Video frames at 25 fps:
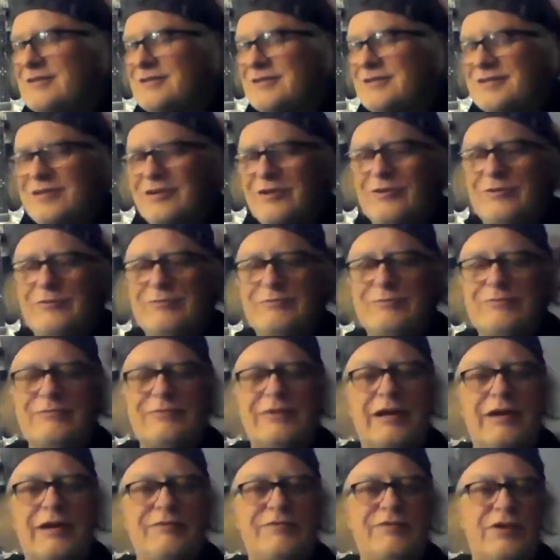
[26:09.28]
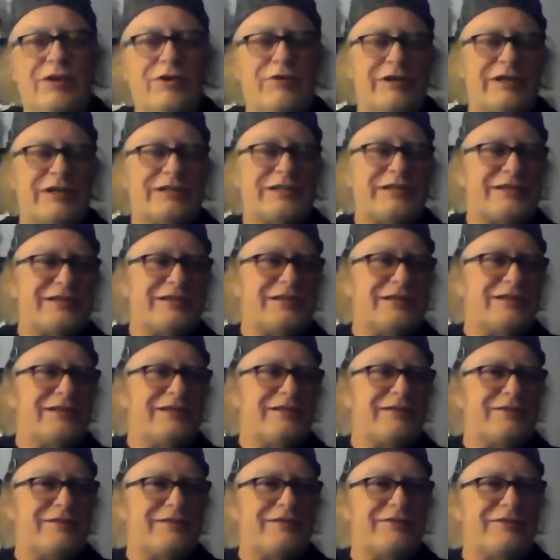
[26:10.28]
so I've noticed
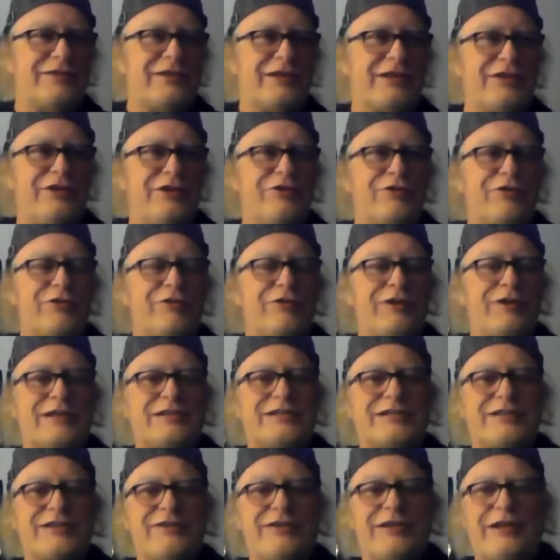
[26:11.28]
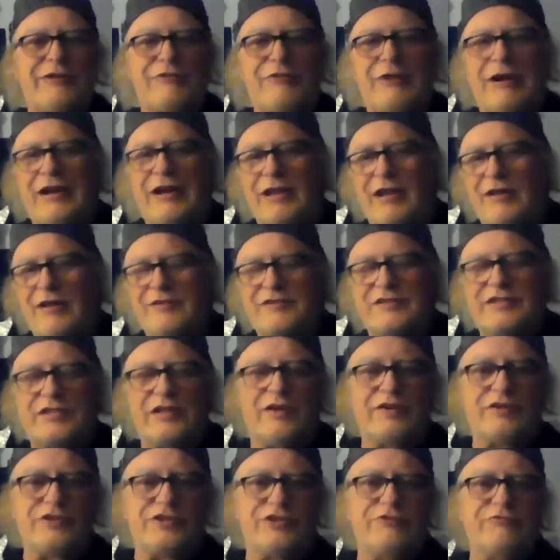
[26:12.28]
that you don't necessarily write love
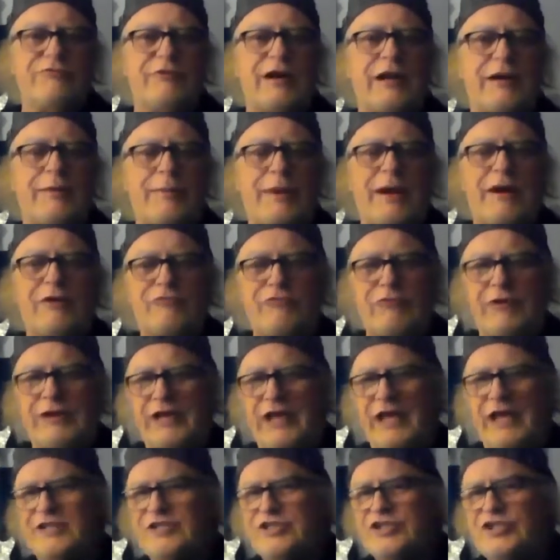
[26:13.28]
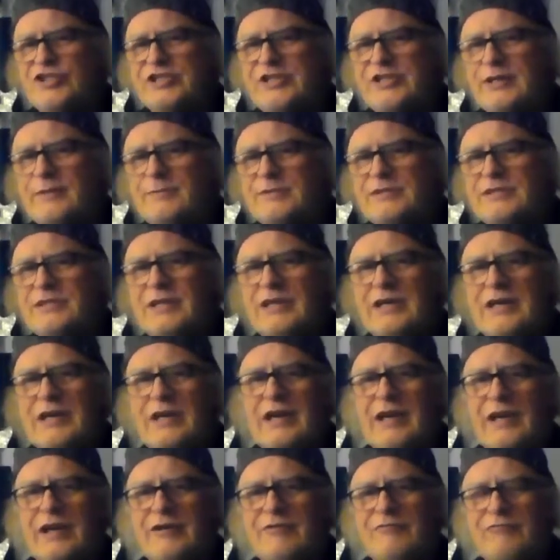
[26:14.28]
songs. You write about relationships
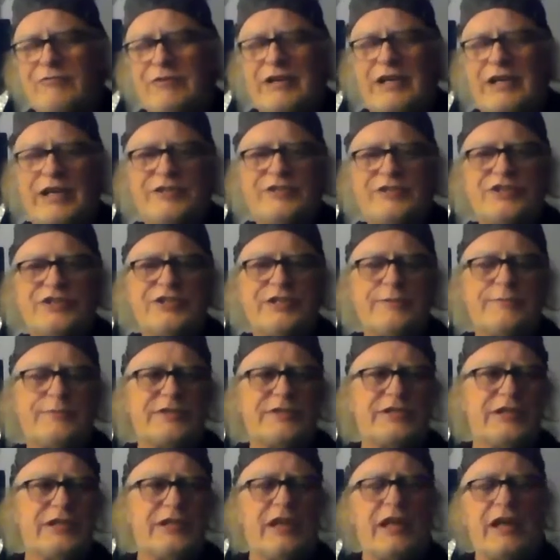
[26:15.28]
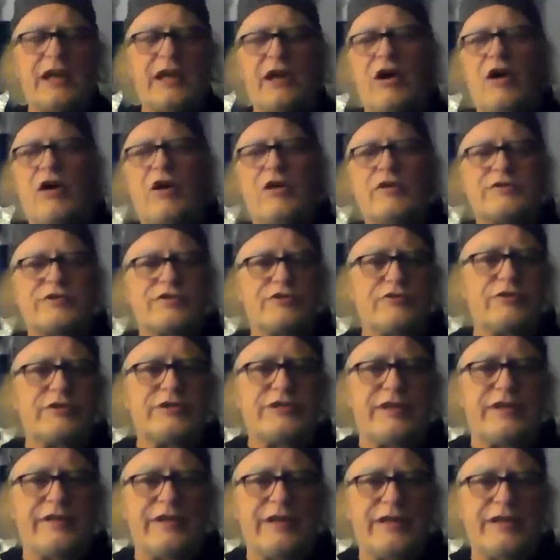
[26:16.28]
to like all
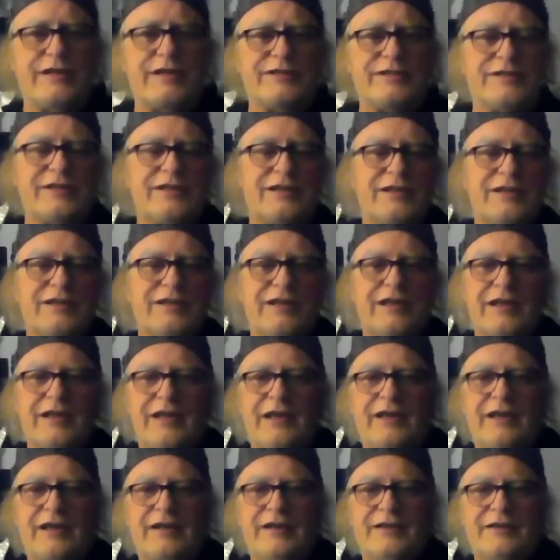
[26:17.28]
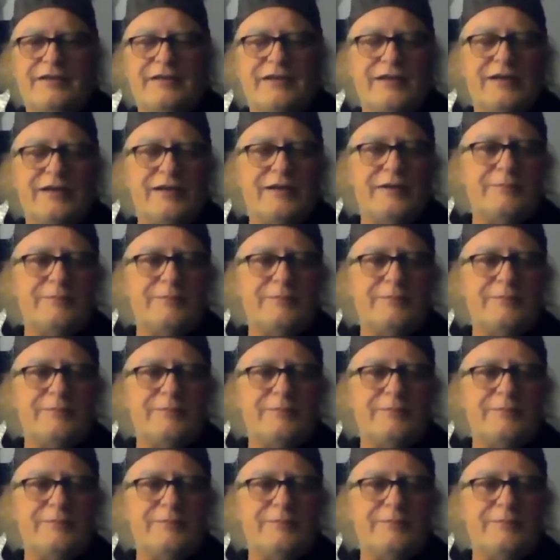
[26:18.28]
sorts of things. And